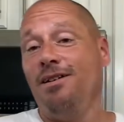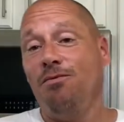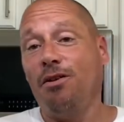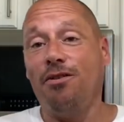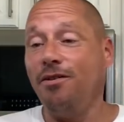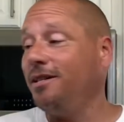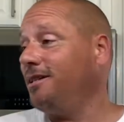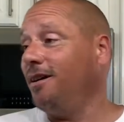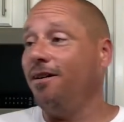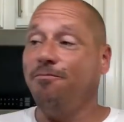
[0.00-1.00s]
whether
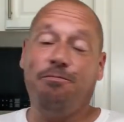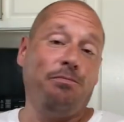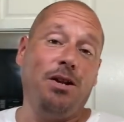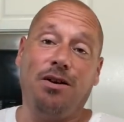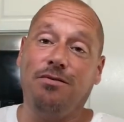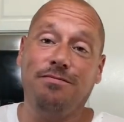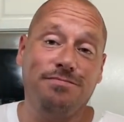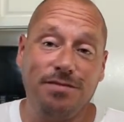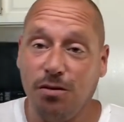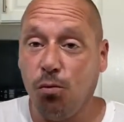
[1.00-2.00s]
it's, uh, you know,
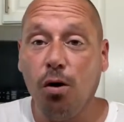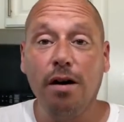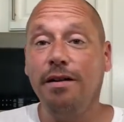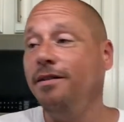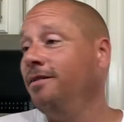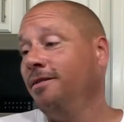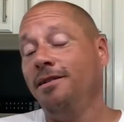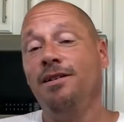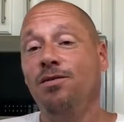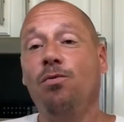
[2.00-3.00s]
wood,
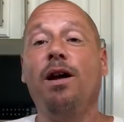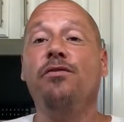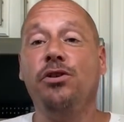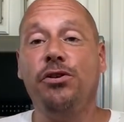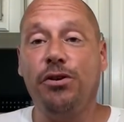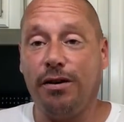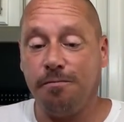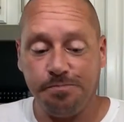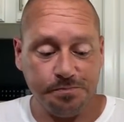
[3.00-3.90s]
whatever you're doing.